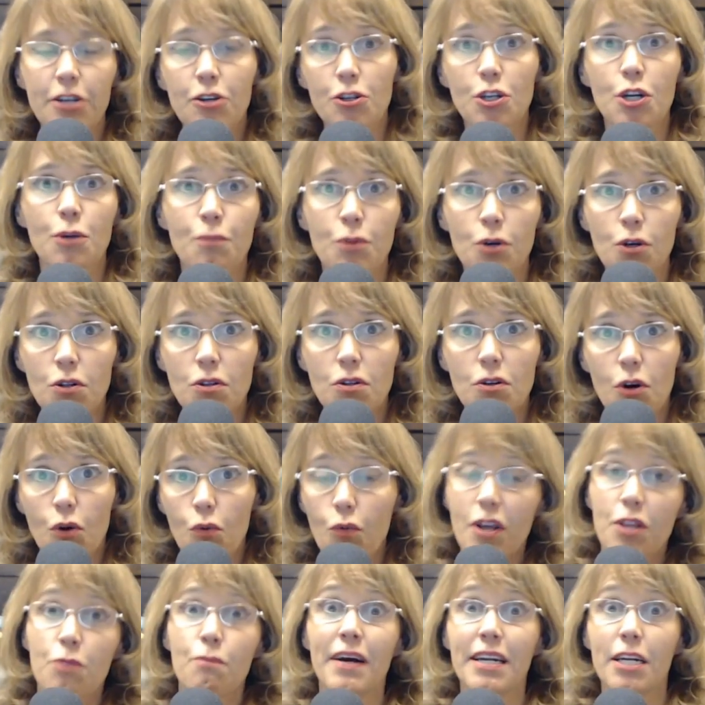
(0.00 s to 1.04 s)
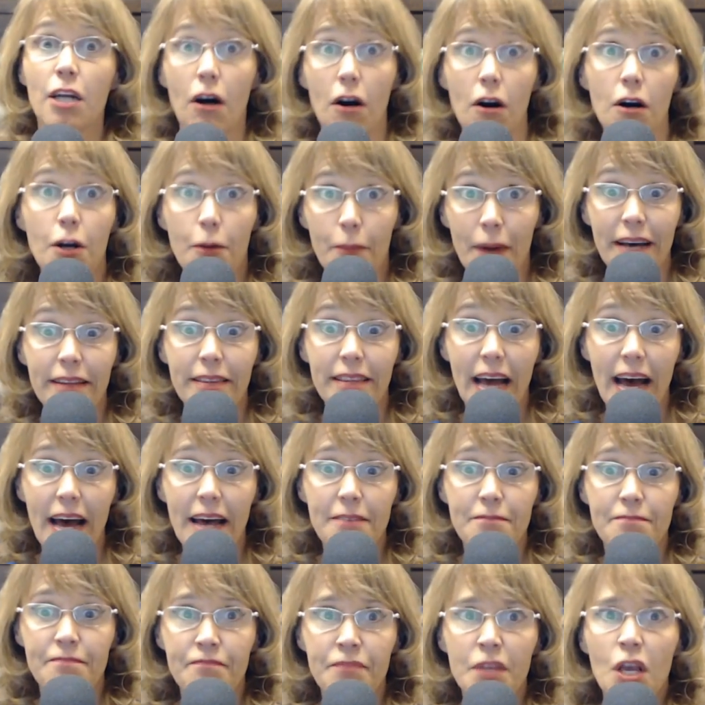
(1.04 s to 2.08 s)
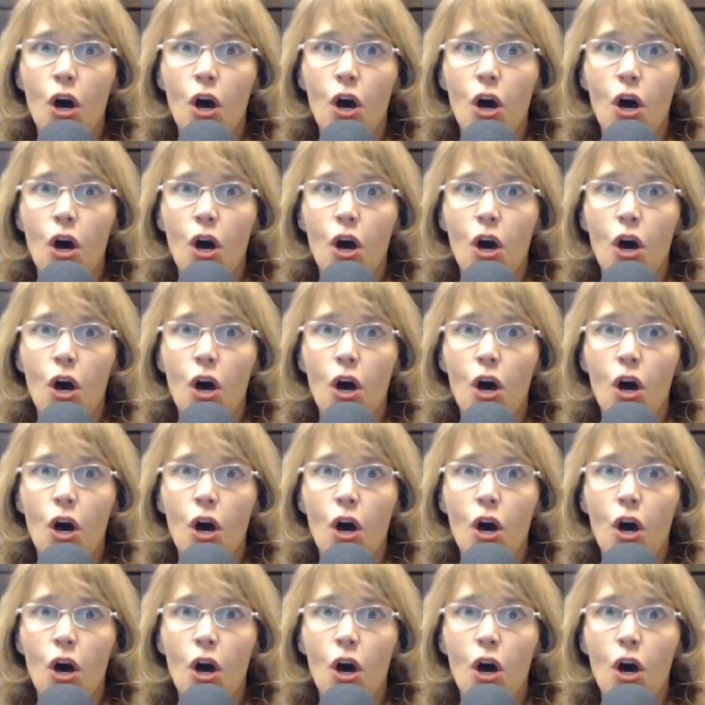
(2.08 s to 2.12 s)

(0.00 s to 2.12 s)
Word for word: irritable with my dog about that.